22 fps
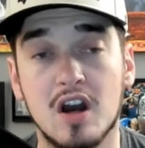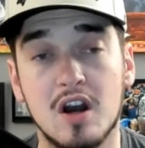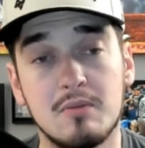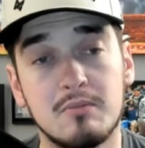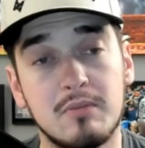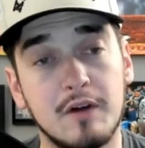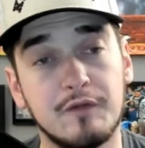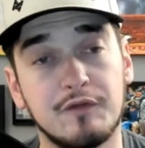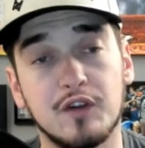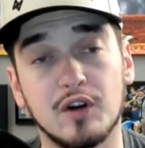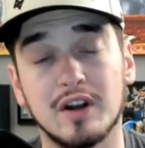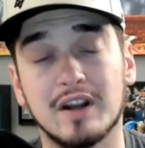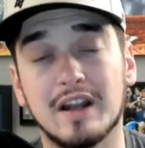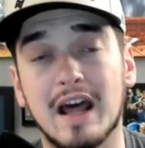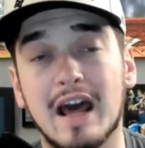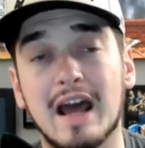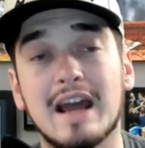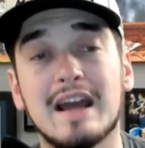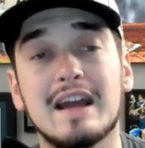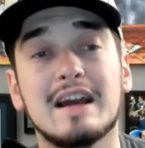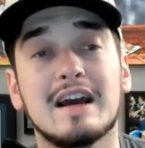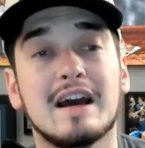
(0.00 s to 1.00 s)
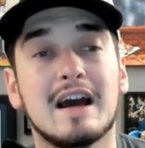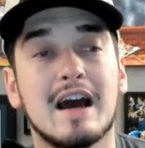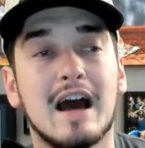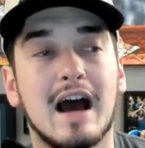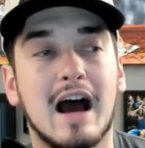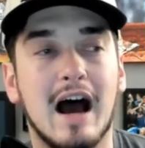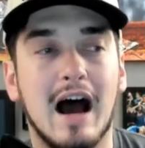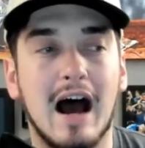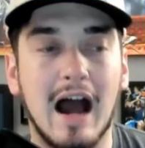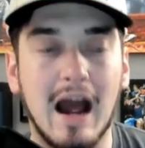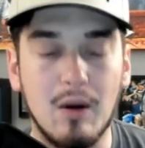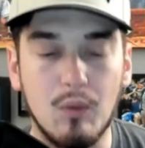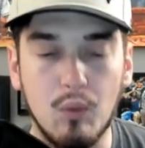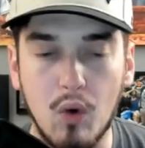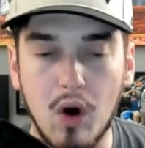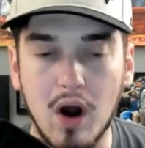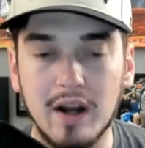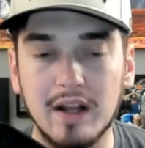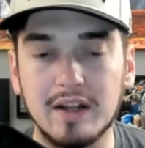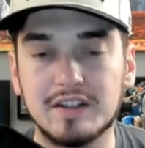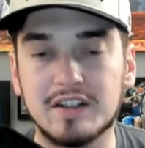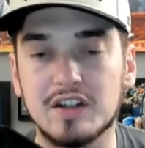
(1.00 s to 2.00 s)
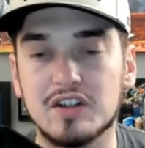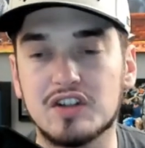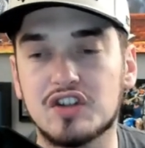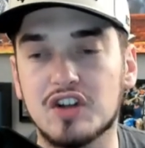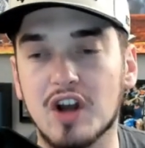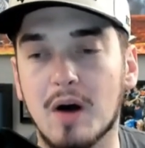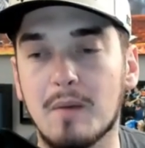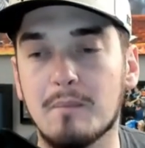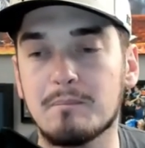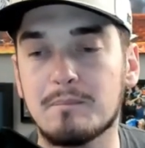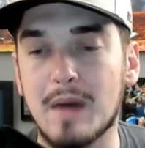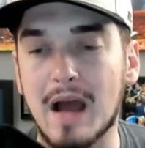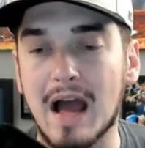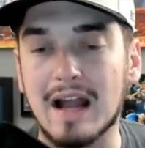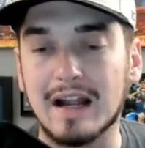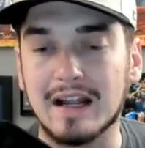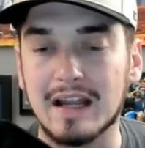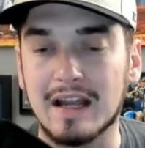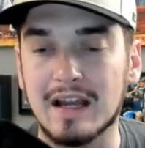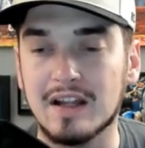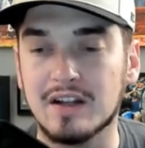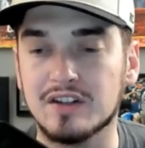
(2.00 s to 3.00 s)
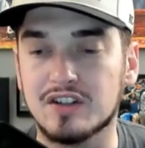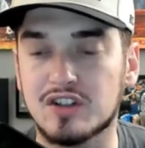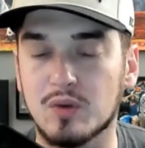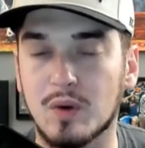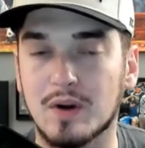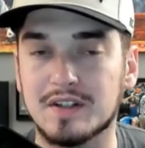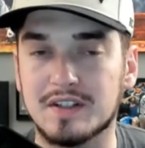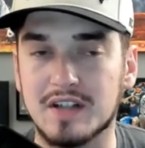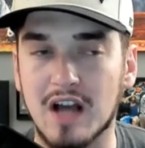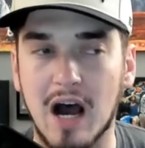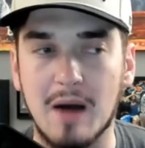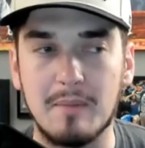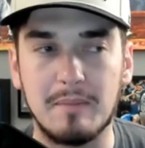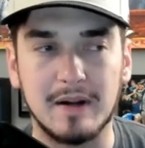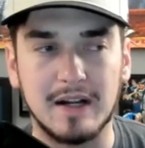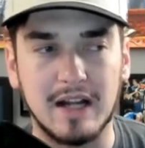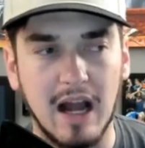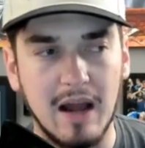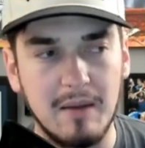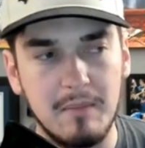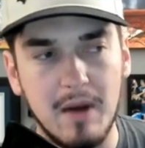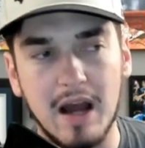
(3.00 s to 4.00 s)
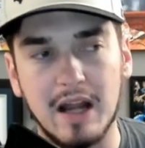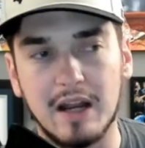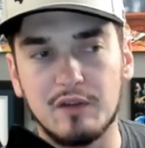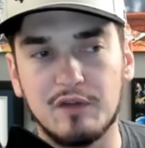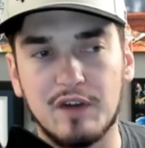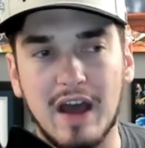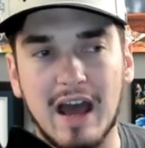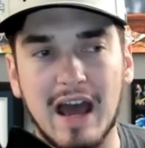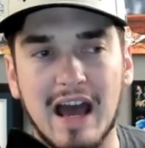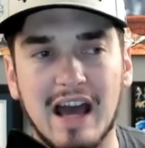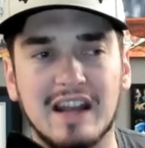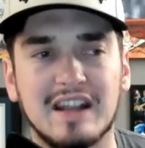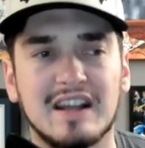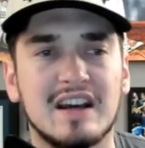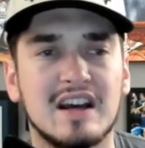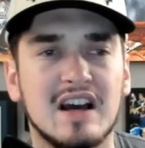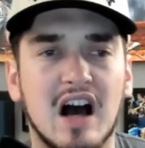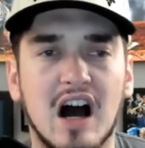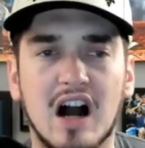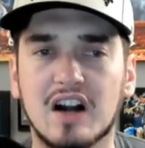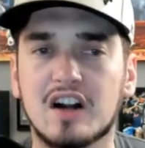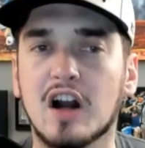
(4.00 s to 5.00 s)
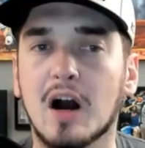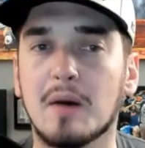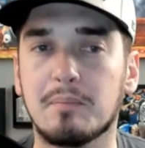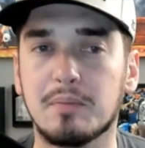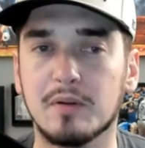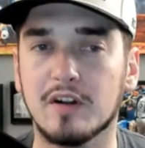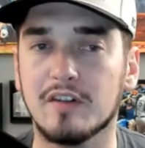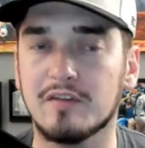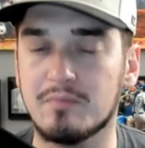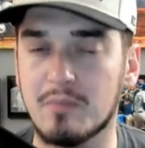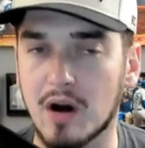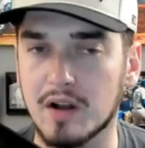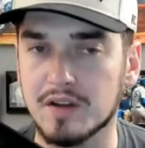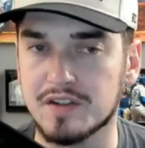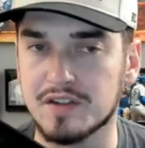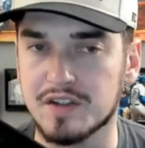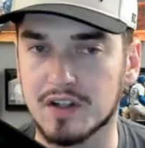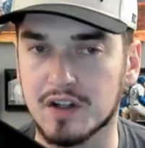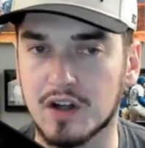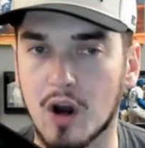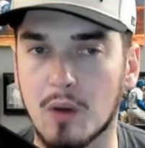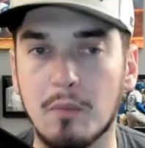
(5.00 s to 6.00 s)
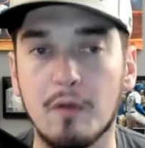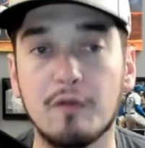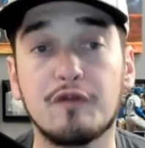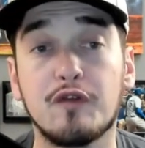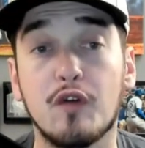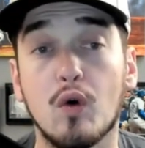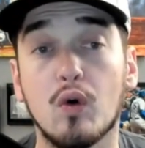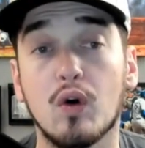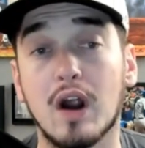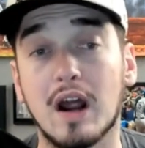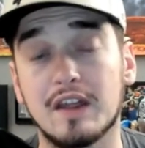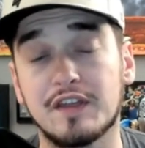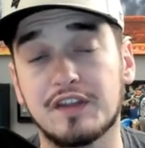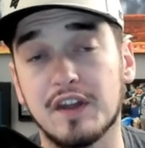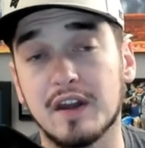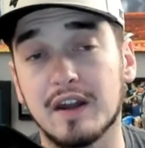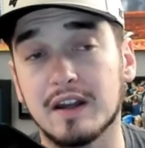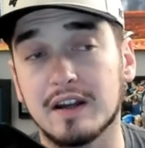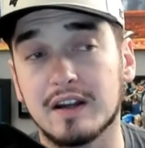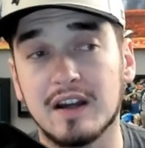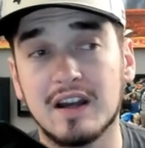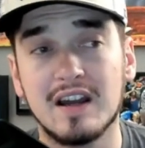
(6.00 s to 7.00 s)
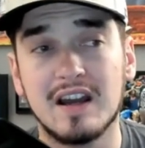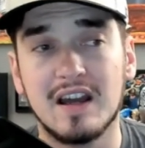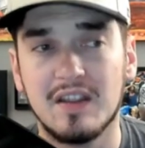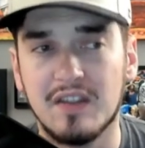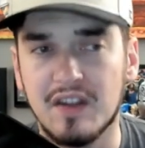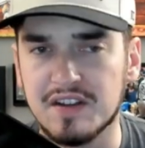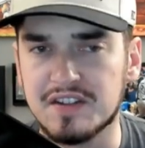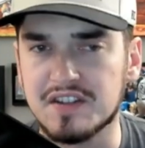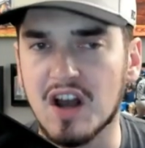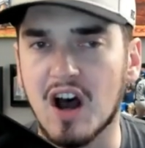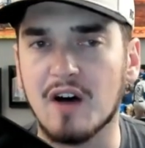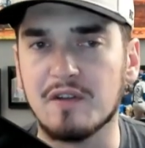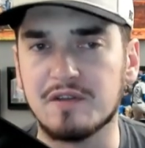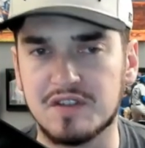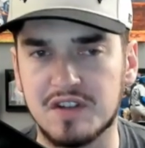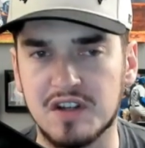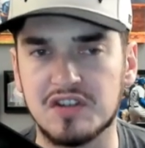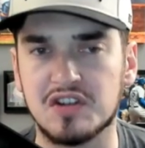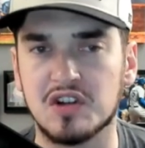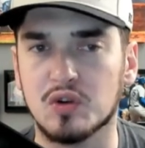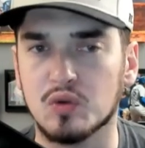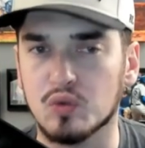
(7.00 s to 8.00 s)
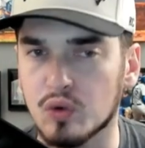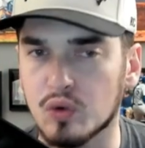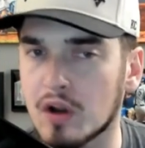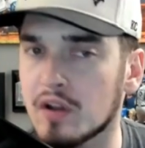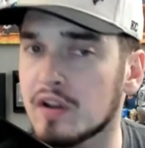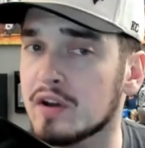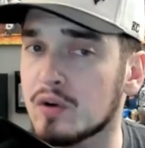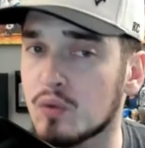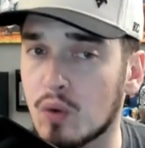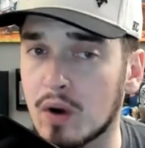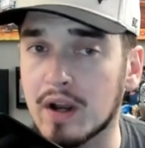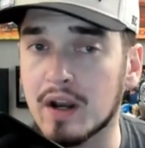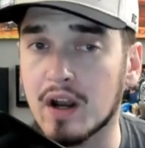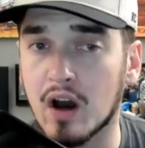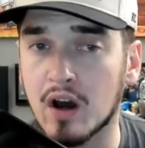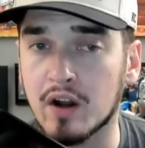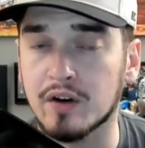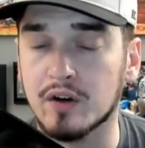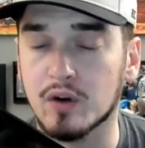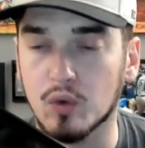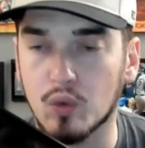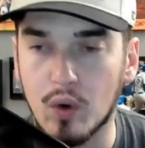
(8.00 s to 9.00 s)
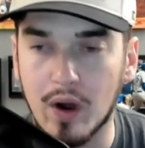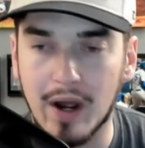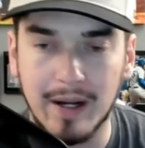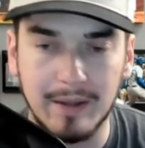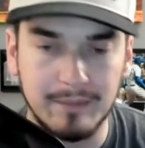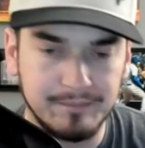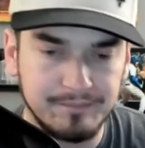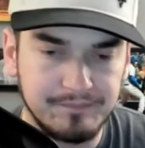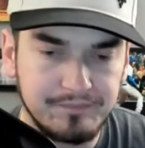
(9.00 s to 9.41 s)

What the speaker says: But for today, I wanted to jump back into a topic I might have had a couple of months ago, before I think this offseason really went underway.